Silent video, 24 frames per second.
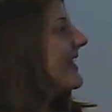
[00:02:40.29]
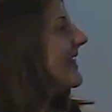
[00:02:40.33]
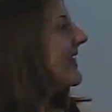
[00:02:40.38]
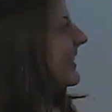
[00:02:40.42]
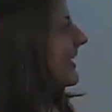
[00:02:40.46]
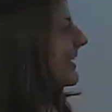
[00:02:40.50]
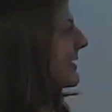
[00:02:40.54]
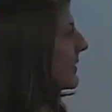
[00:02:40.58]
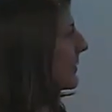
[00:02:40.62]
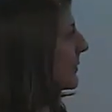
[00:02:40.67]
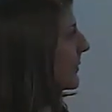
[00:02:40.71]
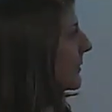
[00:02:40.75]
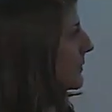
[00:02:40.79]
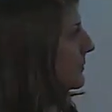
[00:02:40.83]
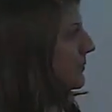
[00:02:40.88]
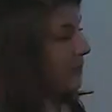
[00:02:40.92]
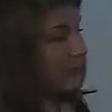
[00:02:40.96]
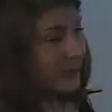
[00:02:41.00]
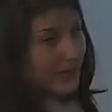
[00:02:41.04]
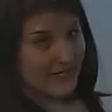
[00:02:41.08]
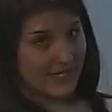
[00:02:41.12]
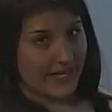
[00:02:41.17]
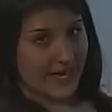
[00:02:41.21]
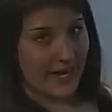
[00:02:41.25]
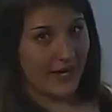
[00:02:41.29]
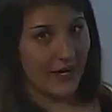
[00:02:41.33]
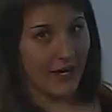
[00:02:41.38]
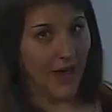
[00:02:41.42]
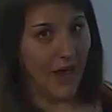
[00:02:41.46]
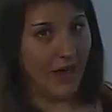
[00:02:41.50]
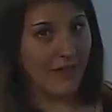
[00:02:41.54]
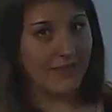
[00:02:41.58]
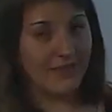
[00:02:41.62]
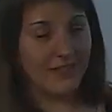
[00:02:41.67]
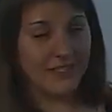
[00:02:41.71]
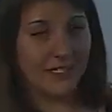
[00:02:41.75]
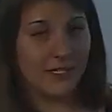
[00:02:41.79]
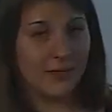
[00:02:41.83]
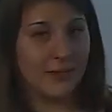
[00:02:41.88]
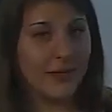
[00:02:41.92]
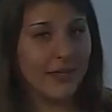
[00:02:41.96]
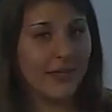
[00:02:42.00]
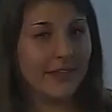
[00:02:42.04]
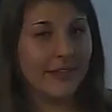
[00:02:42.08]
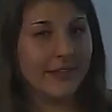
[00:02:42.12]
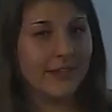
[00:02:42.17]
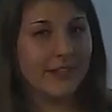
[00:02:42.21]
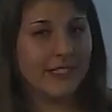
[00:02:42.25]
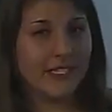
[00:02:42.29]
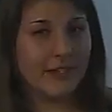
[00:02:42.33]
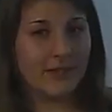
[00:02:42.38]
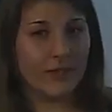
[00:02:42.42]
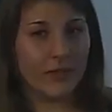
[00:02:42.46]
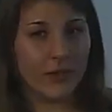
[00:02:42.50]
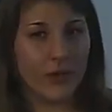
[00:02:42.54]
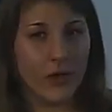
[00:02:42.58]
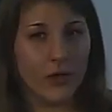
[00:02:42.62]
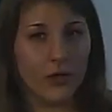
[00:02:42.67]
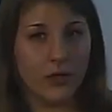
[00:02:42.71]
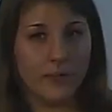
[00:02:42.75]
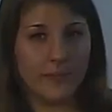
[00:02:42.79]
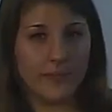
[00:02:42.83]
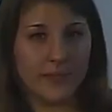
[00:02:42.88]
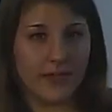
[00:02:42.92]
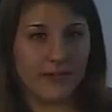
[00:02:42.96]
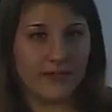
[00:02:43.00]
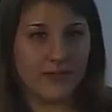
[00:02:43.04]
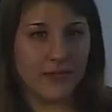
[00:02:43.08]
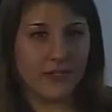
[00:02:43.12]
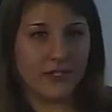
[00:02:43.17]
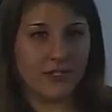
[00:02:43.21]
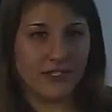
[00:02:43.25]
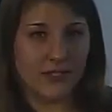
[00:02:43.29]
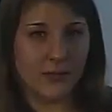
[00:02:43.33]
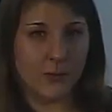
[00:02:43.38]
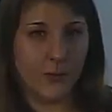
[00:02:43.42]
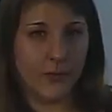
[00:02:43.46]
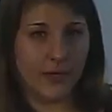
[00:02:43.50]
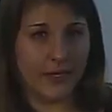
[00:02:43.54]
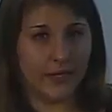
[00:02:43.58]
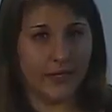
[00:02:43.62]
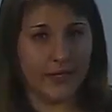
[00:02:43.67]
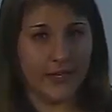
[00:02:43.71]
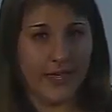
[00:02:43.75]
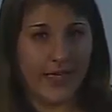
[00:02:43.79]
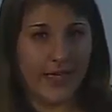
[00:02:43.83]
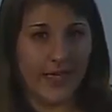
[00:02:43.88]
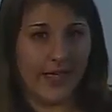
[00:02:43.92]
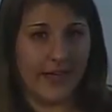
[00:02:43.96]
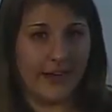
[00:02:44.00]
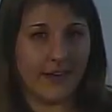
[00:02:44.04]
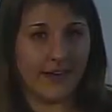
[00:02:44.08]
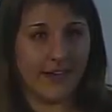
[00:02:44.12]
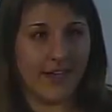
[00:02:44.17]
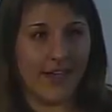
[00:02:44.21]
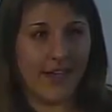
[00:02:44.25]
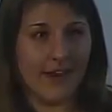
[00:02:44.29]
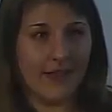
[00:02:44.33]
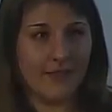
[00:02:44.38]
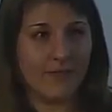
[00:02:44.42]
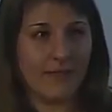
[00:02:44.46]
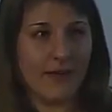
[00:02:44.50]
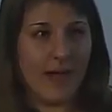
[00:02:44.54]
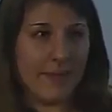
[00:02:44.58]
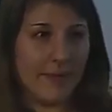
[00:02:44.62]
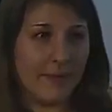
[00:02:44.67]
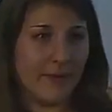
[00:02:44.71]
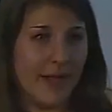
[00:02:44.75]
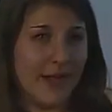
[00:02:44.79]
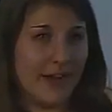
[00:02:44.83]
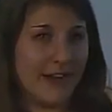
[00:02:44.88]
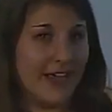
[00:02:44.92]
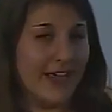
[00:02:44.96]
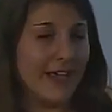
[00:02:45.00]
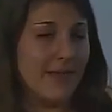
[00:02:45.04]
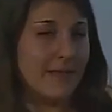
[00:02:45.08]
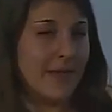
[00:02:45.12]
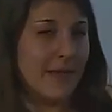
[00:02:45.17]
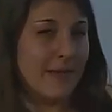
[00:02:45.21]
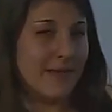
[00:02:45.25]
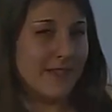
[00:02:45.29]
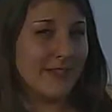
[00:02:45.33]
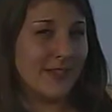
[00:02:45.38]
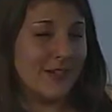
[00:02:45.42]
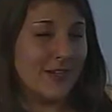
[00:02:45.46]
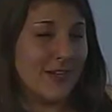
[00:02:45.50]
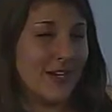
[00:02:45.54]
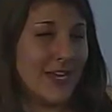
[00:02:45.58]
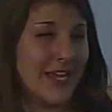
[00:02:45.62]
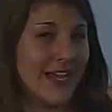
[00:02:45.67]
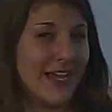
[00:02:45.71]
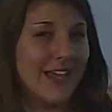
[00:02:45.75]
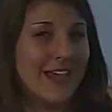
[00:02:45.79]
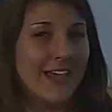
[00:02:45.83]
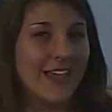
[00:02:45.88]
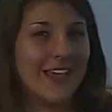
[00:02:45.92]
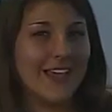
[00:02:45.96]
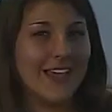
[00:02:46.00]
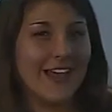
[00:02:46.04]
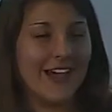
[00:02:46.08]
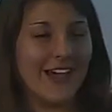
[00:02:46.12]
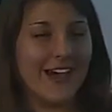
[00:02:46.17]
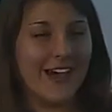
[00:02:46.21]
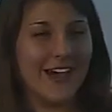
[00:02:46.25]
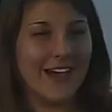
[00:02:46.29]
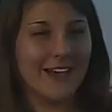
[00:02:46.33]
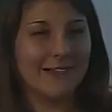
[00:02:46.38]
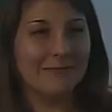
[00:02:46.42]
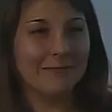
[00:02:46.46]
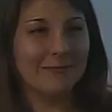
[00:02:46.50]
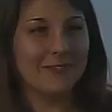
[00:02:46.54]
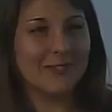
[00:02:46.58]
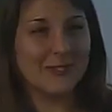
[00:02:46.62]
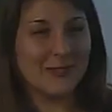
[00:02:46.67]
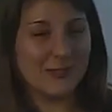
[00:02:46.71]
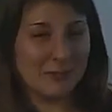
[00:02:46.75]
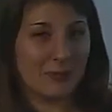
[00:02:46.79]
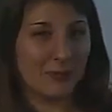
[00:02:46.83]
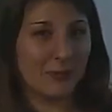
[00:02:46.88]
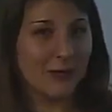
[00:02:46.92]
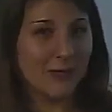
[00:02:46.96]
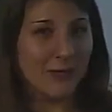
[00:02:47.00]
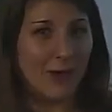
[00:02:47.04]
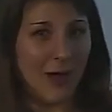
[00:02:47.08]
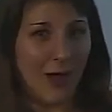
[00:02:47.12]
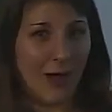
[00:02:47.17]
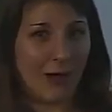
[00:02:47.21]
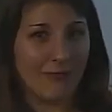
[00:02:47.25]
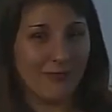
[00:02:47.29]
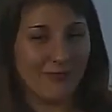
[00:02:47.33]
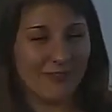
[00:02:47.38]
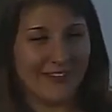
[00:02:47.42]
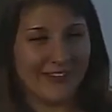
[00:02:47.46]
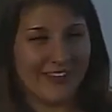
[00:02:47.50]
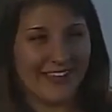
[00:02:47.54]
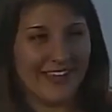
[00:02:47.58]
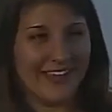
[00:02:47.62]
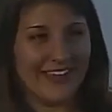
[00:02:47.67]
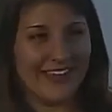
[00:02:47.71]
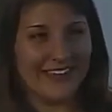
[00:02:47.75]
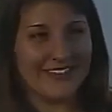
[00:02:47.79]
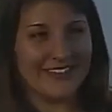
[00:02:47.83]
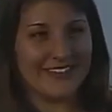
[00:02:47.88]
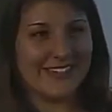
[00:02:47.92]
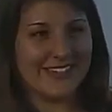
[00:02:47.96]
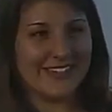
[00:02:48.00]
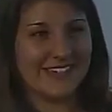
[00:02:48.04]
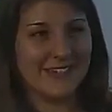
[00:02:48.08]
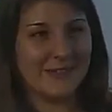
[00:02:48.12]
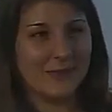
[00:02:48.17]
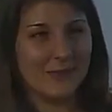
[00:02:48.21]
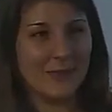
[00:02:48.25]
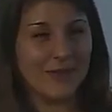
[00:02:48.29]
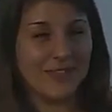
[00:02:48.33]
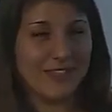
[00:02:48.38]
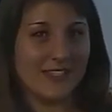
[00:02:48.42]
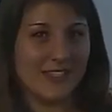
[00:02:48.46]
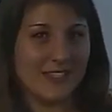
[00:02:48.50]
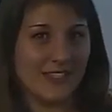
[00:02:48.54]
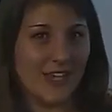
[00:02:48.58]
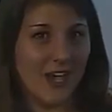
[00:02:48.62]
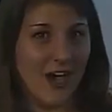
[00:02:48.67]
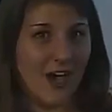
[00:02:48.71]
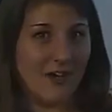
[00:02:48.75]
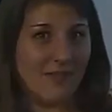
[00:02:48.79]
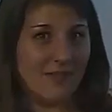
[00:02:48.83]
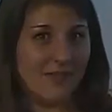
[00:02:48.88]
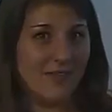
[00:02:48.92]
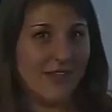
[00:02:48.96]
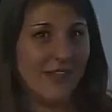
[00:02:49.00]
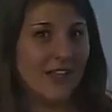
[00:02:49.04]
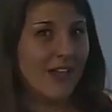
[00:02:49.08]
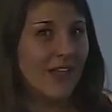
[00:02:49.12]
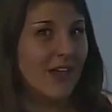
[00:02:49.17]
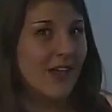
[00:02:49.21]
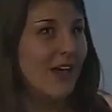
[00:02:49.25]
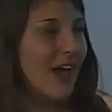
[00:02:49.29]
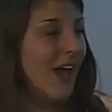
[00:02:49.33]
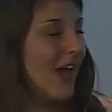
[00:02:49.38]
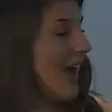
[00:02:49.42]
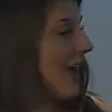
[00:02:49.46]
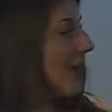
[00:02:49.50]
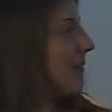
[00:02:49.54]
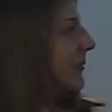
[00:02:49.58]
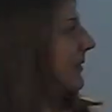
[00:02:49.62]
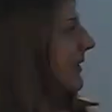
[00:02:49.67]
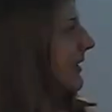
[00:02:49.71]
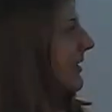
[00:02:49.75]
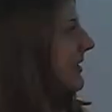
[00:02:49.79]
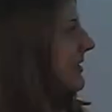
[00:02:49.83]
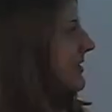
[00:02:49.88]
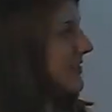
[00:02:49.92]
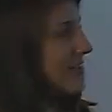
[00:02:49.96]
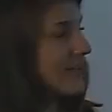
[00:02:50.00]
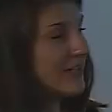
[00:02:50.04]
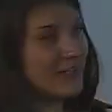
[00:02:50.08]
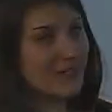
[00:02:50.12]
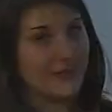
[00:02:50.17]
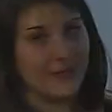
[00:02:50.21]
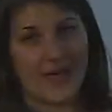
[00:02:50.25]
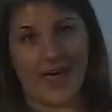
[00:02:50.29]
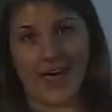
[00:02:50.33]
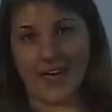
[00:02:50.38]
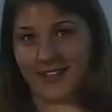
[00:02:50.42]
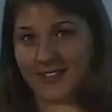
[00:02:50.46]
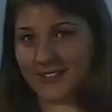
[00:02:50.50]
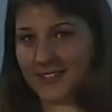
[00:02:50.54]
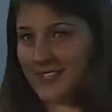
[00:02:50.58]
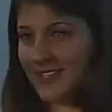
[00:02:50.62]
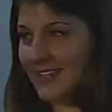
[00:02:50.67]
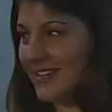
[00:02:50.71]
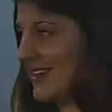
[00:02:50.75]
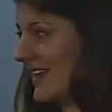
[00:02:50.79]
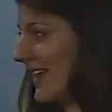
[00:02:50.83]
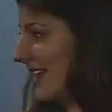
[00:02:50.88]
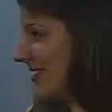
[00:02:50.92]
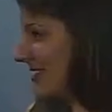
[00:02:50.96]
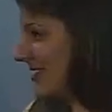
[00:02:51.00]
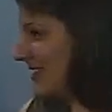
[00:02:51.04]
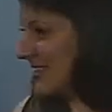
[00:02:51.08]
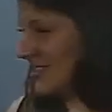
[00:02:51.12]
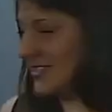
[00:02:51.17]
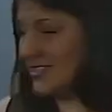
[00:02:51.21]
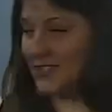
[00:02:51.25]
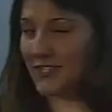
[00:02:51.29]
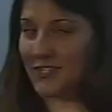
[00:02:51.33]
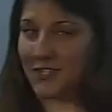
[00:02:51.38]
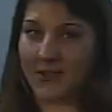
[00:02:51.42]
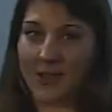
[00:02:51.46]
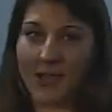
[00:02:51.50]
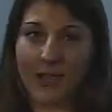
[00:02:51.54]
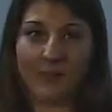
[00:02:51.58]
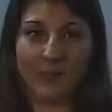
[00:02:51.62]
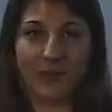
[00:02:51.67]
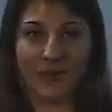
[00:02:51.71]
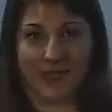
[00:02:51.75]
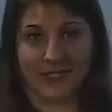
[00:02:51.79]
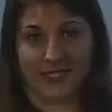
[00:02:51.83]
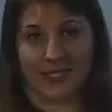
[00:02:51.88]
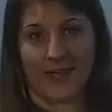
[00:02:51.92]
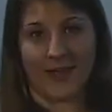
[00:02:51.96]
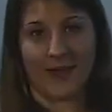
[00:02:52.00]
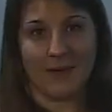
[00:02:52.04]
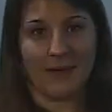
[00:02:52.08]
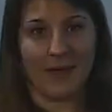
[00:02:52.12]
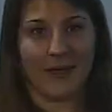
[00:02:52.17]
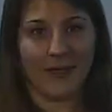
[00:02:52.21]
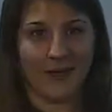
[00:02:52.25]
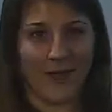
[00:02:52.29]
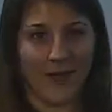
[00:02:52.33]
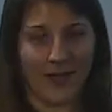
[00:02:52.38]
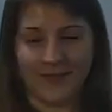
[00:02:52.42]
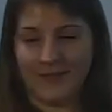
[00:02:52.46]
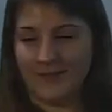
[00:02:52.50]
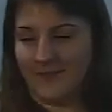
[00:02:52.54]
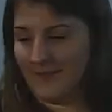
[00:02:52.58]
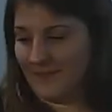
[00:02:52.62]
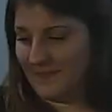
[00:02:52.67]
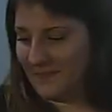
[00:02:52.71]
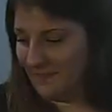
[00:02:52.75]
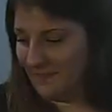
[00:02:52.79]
Then you want to pull the tire off. This could be a little difficult, but if you just wiggle it and kind of wrap around it may be dirty. Just pull it off, and once it's off, we're going to turn to Allison, and she's going to show you how to put the tire back on.